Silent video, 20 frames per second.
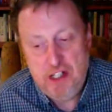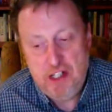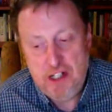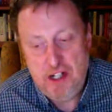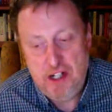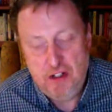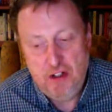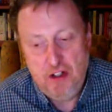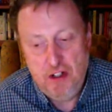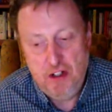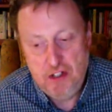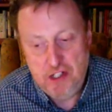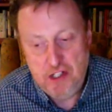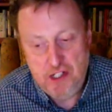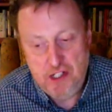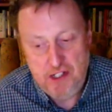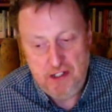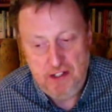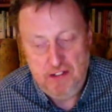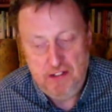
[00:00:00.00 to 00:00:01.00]

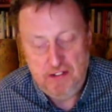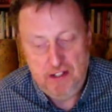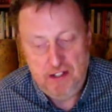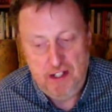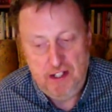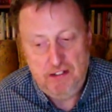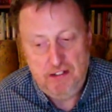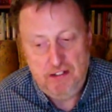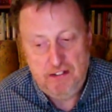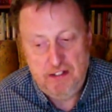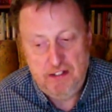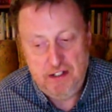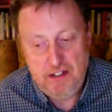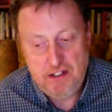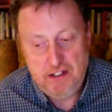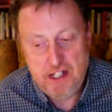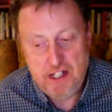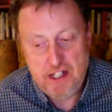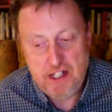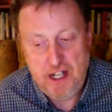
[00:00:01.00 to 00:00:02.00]
psychology is
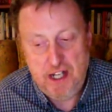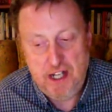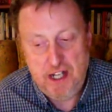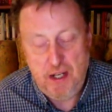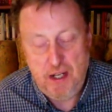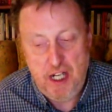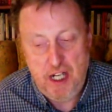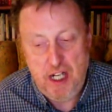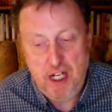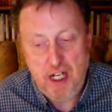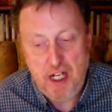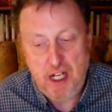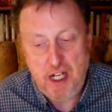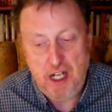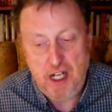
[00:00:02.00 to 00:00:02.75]
that uh, it,